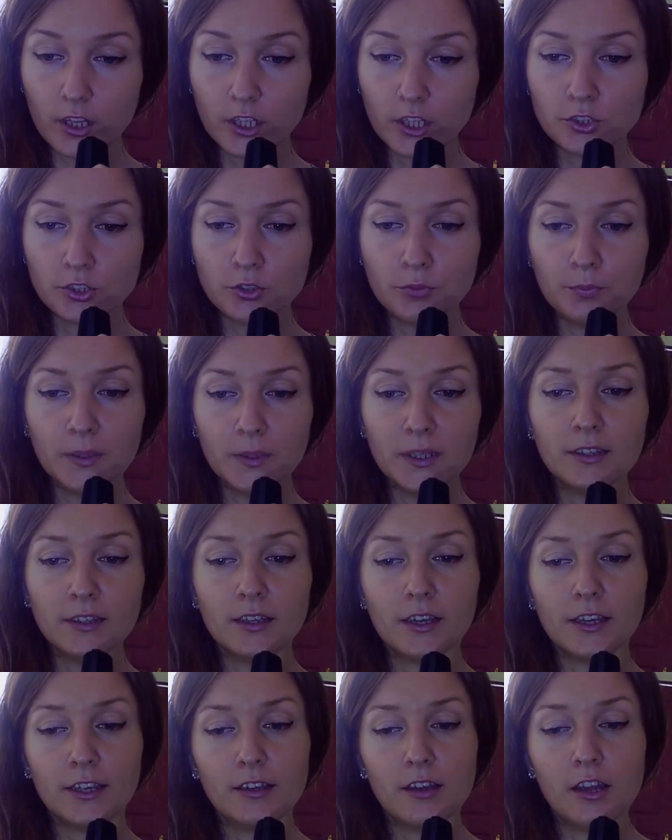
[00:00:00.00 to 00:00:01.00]
to
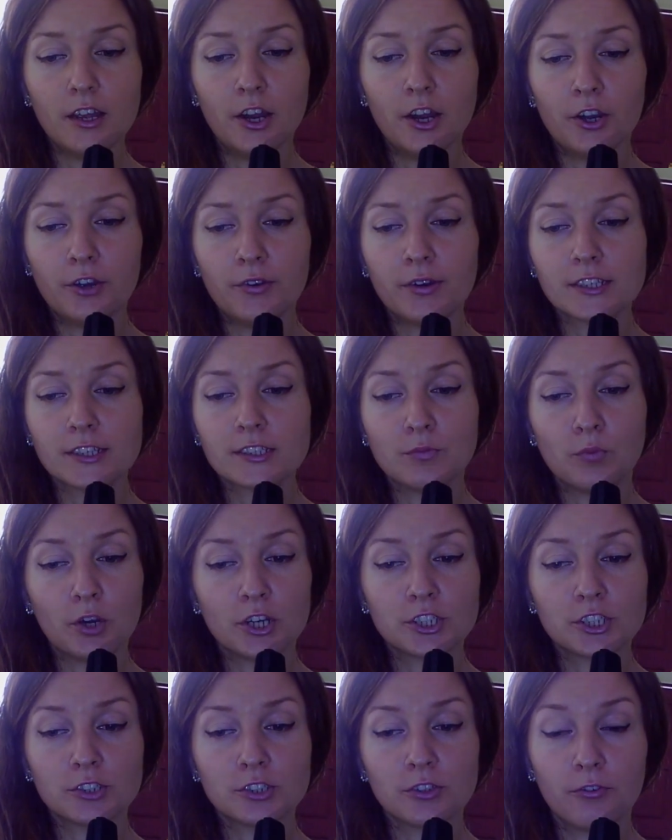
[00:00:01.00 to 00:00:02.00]
be her
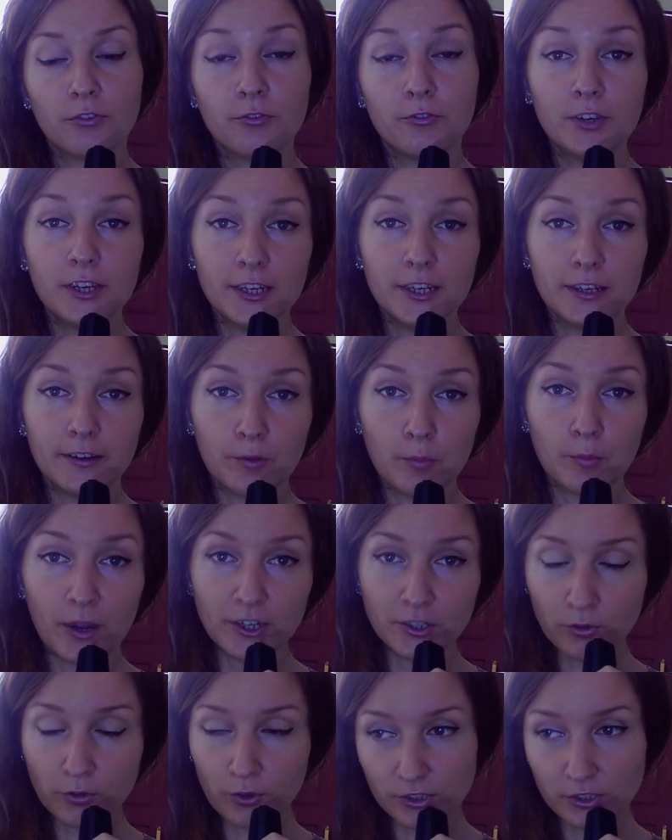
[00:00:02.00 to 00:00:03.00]
expression of freedom. I
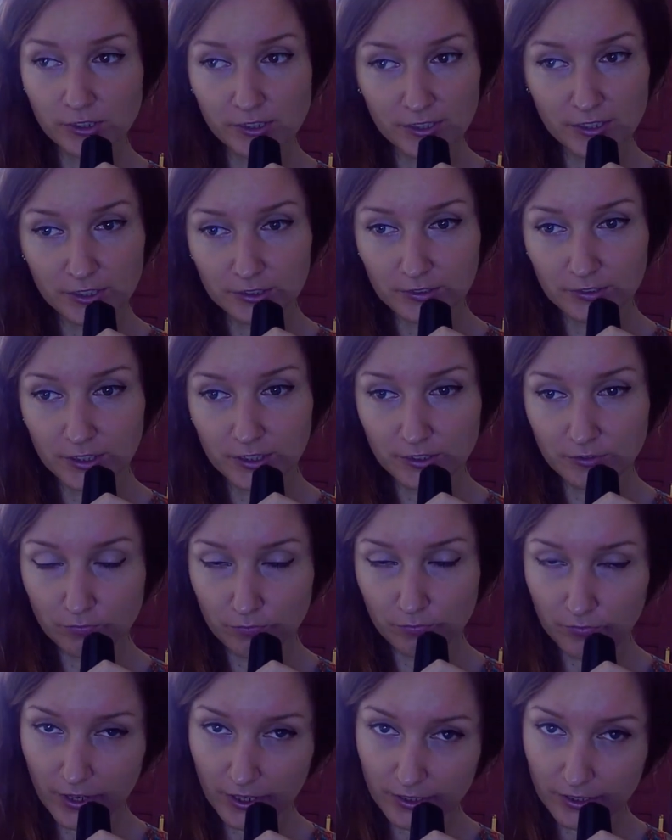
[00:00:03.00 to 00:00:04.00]
don't consider it
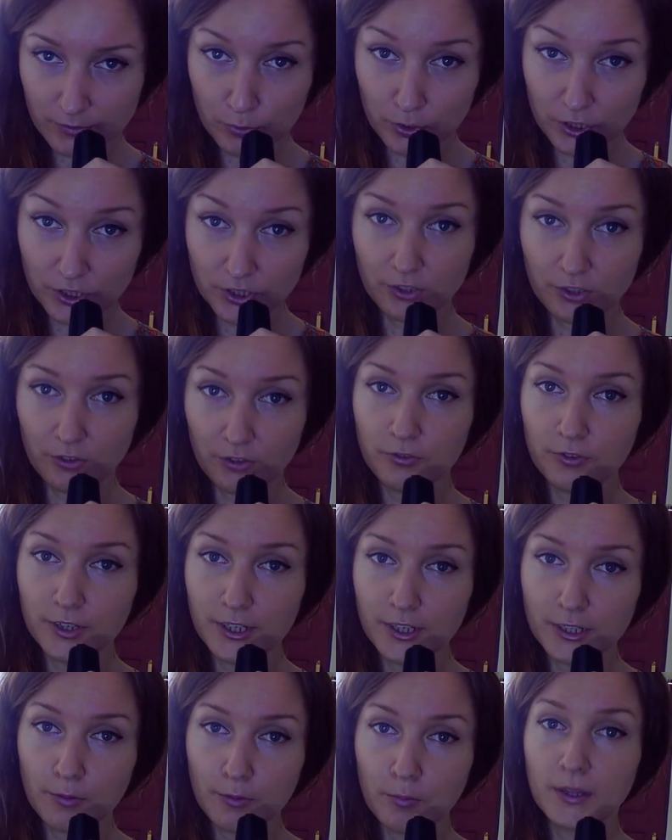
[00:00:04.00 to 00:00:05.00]
expression of
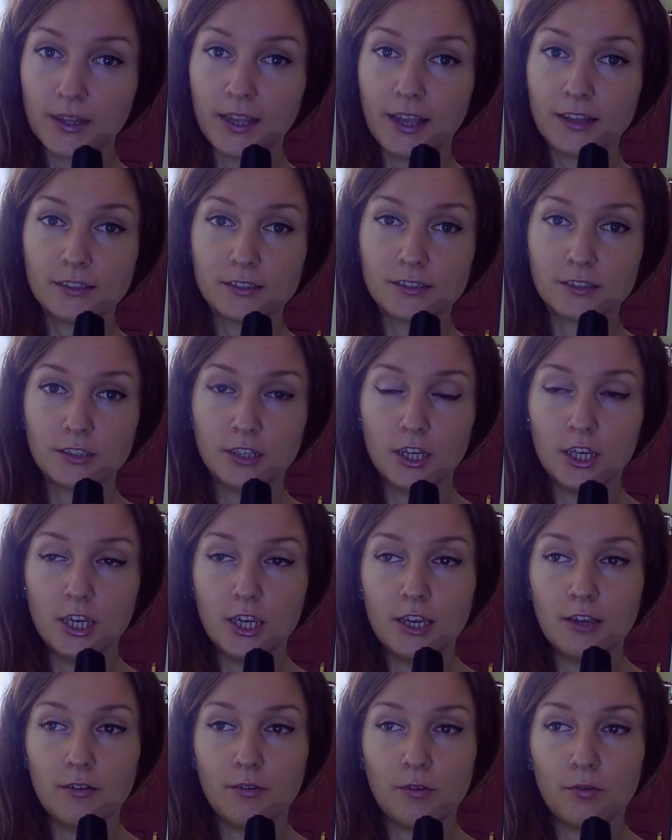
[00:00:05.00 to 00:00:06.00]
freedom, but that's
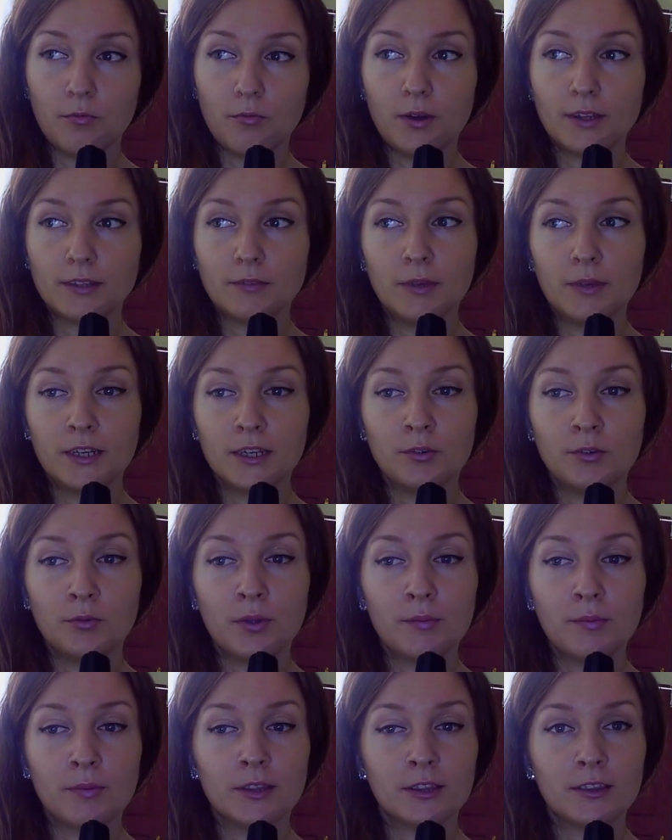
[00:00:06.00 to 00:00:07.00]
what many
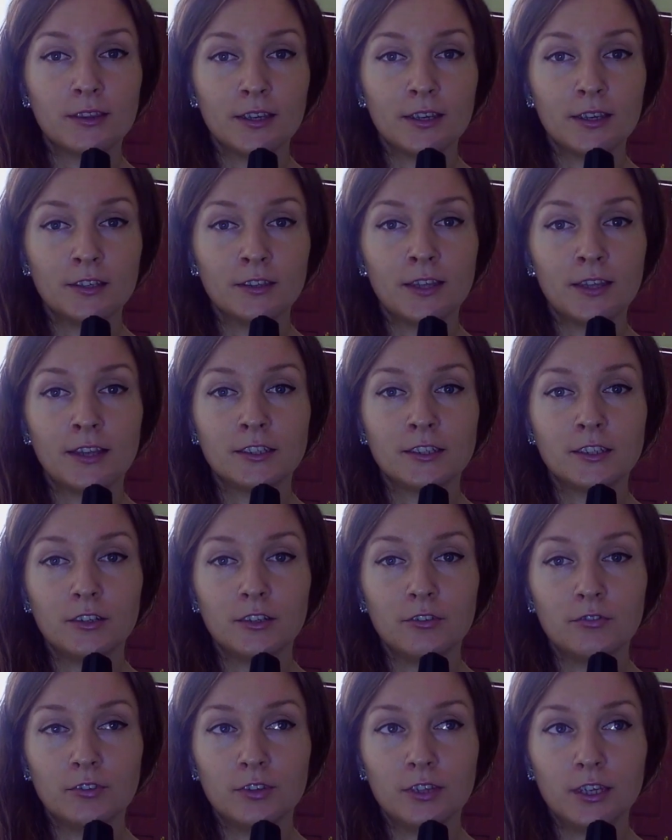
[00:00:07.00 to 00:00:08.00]
women think, that
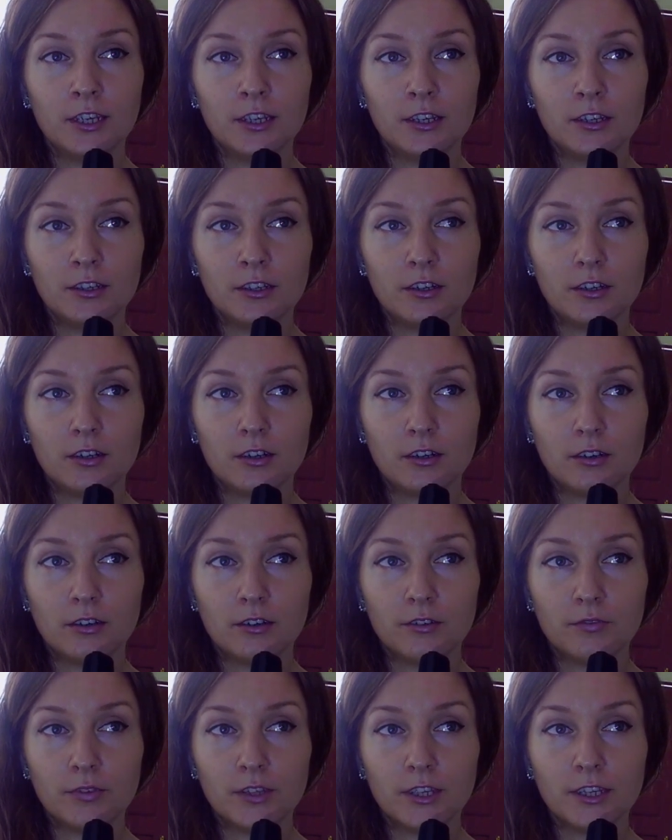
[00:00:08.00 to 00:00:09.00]
if
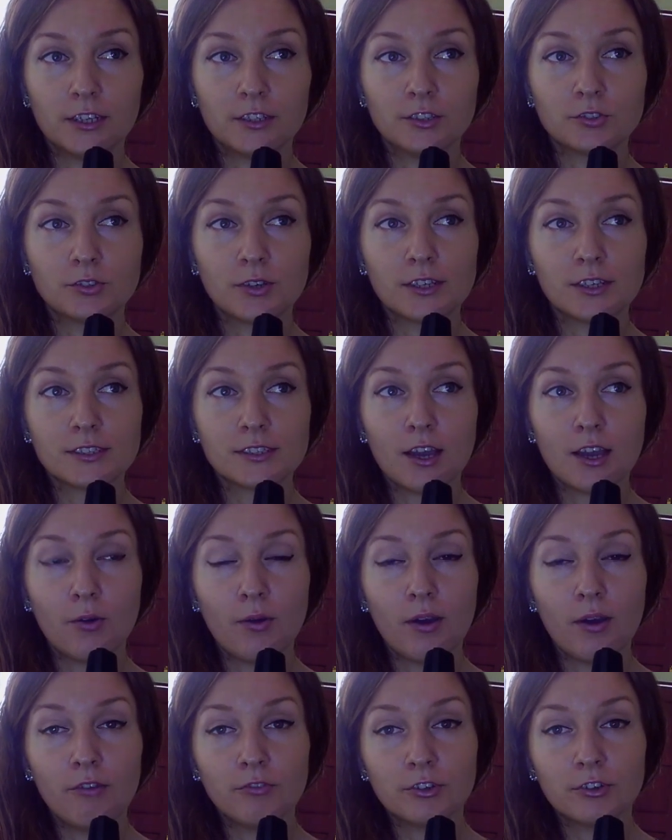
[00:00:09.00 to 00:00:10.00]
they can dress
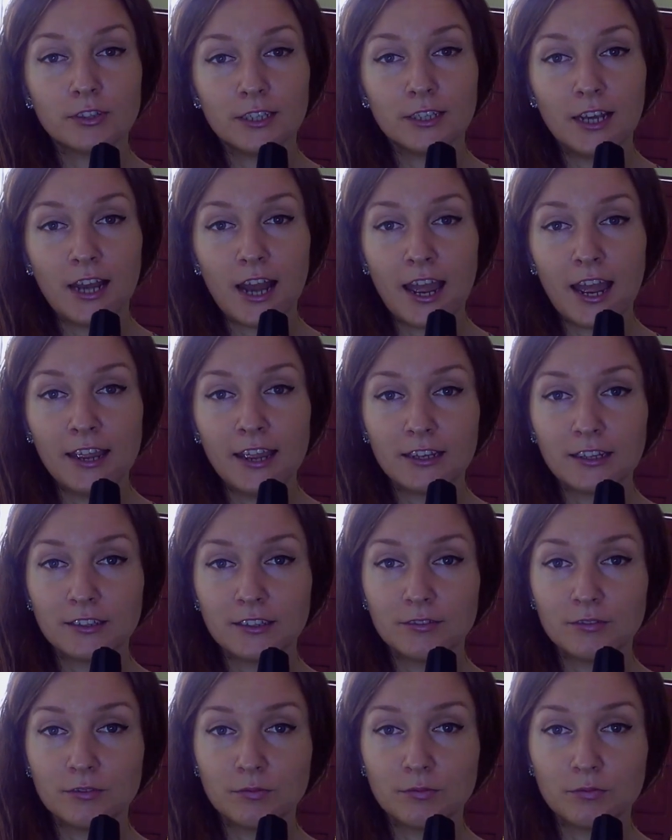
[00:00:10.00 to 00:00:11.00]
however they like,
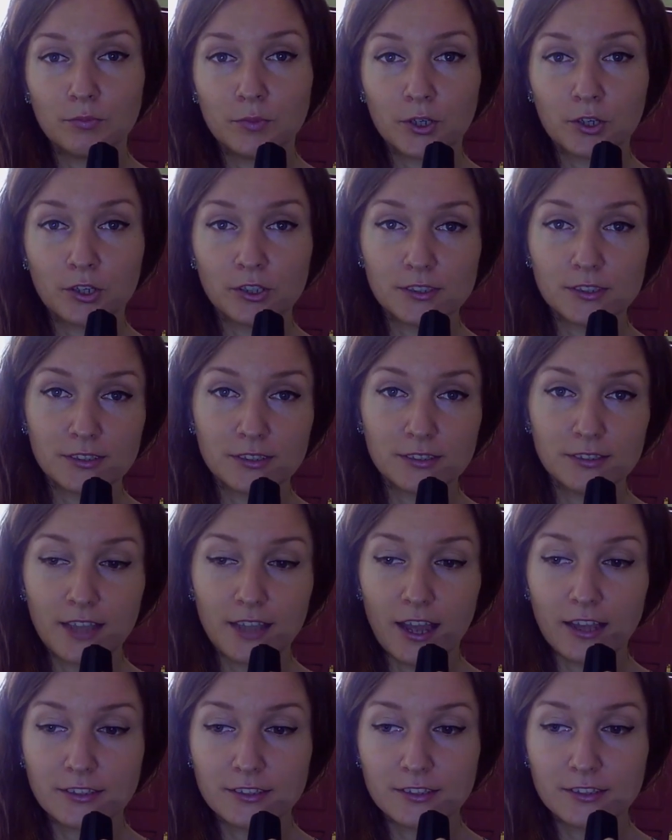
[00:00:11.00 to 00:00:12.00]
and because
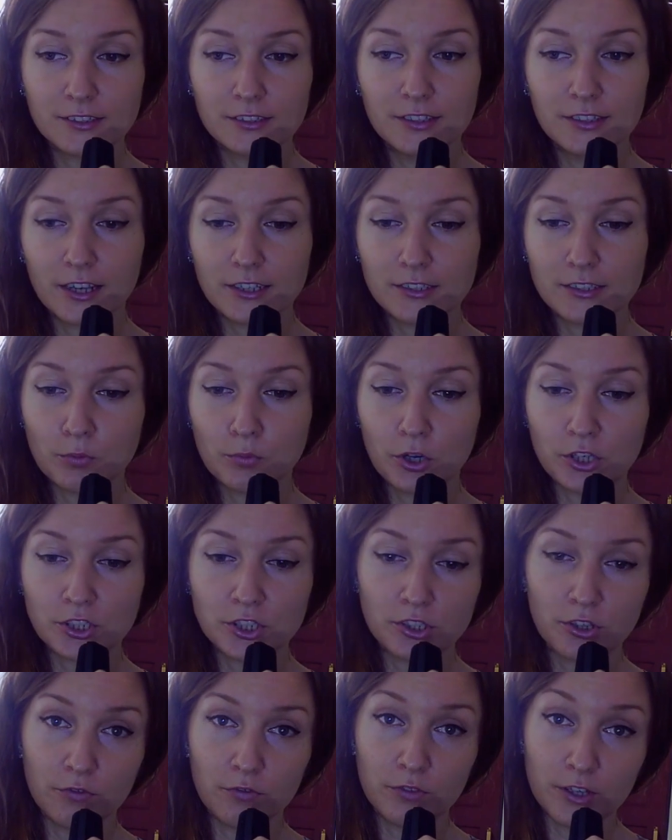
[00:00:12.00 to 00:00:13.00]
that's the
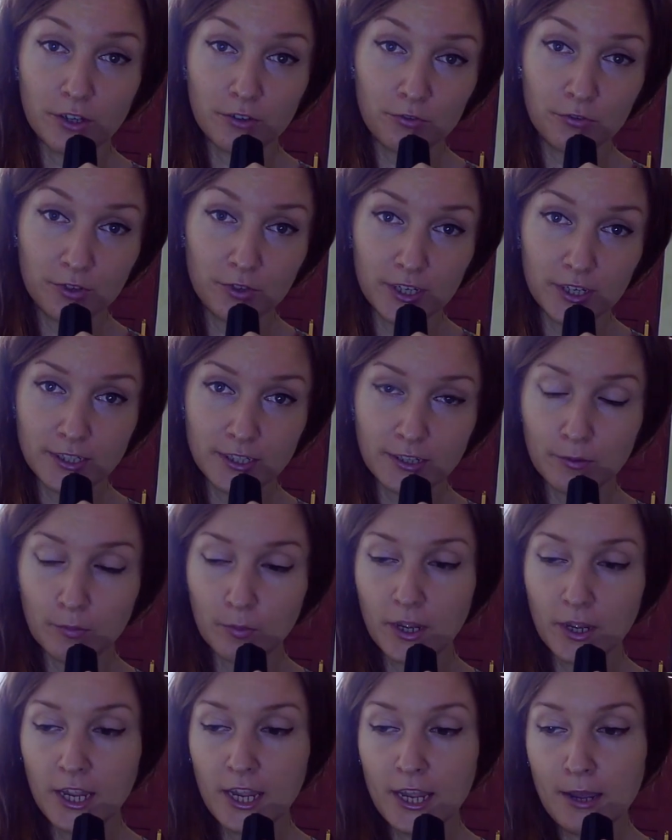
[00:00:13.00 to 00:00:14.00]
expression of their freedom.
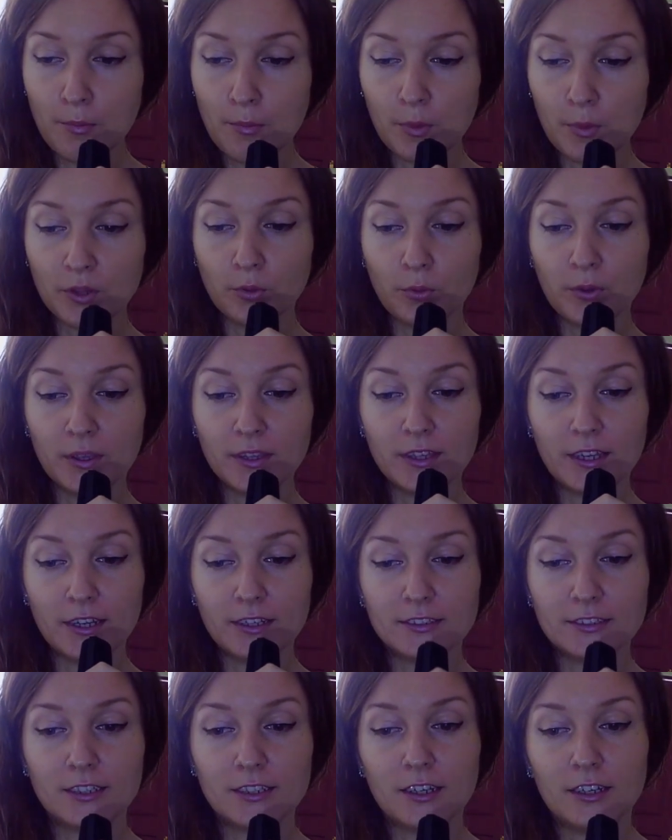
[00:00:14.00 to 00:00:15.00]
But the way
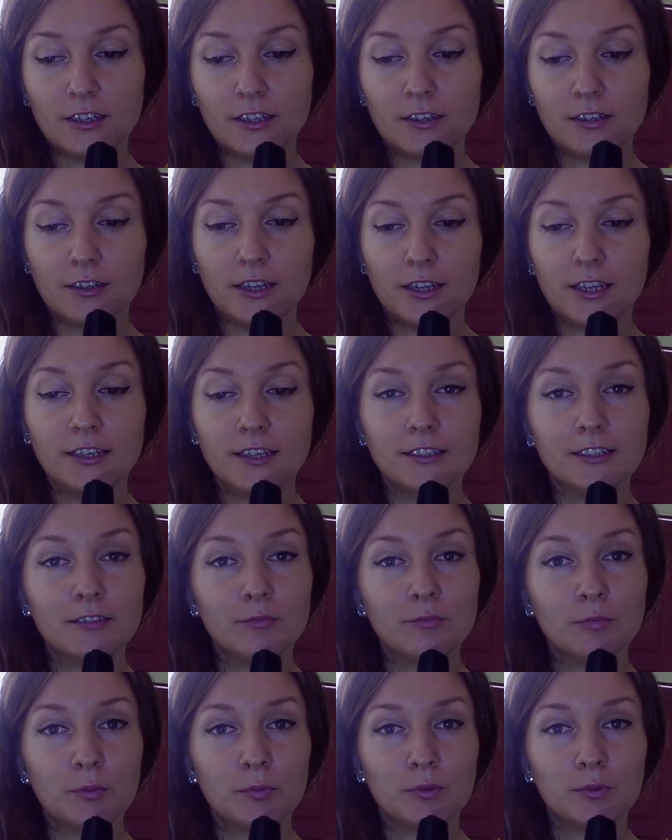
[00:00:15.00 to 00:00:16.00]
that
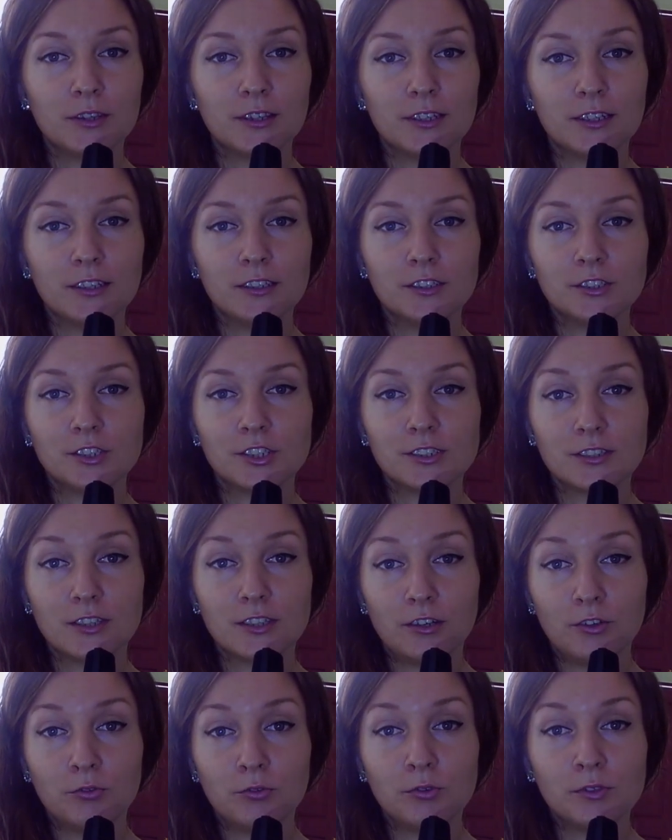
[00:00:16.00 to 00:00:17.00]
Indian people think is just
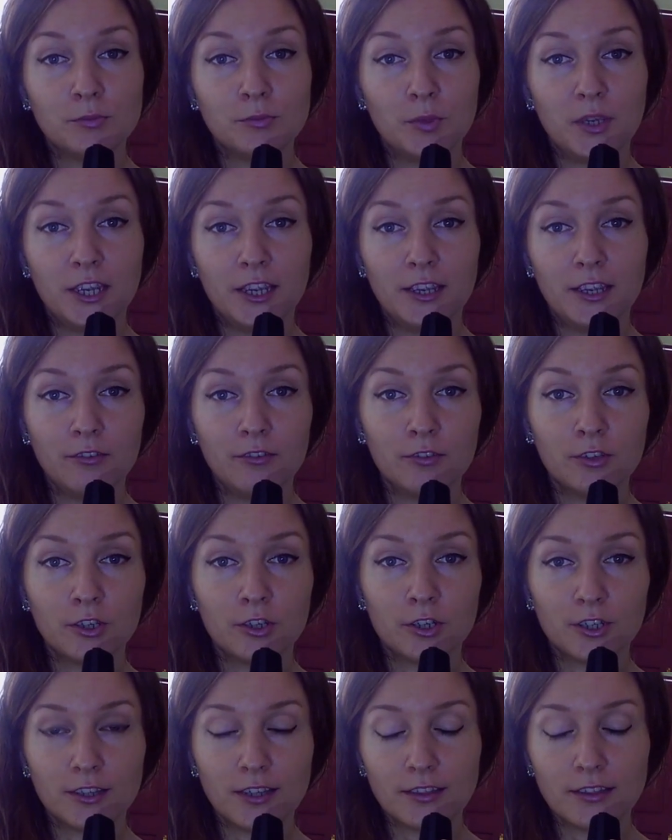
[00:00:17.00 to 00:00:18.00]
a loose
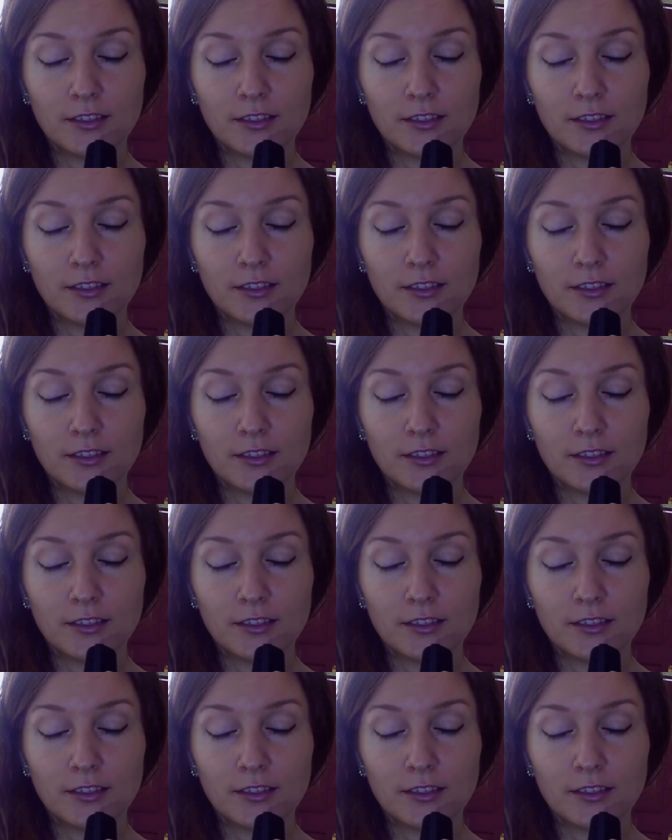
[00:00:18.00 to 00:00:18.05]
behavior, that